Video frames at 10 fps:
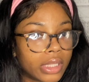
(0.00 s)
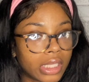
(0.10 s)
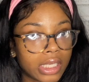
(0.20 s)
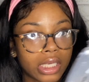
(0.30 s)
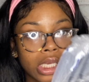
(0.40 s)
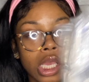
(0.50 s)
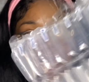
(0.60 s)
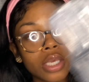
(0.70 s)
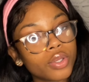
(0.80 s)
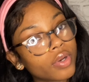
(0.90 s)
thing.
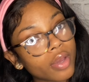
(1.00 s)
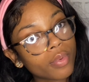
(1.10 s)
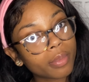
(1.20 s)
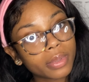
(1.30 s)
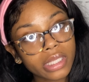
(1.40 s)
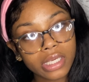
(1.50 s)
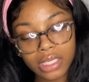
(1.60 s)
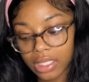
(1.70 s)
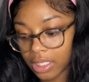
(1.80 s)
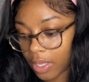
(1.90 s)
You know, they weren't
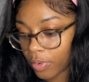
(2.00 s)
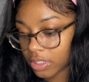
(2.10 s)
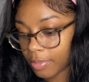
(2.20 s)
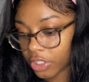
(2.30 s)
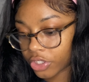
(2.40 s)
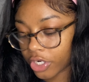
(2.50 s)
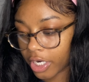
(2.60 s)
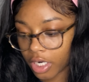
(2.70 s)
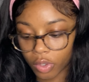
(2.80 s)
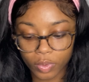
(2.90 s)
playing. They wanted to make sure your
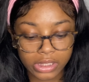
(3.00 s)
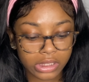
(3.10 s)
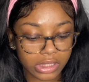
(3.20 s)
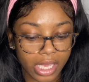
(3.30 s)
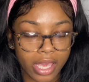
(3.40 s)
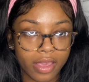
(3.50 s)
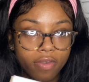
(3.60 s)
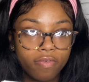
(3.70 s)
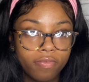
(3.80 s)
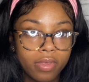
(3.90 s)
hair was
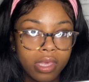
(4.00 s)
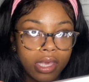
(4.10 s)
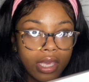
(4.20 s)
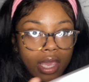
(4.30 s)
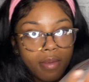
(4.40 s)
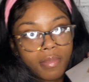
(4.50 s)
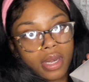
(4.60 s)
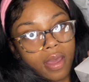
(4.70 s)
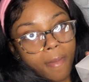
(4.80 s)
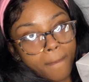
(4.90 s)
safe. Came
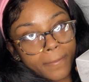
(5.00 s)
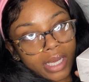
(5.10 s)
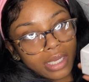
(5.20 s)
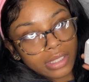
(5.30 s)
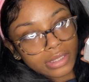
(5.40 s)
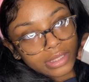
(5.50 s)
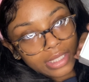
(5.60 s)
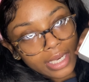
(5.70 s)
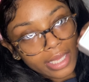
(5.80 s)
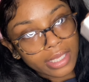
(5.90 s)
in a box
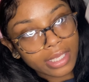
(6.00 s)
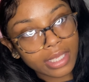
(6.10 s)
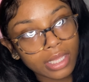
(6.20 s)
like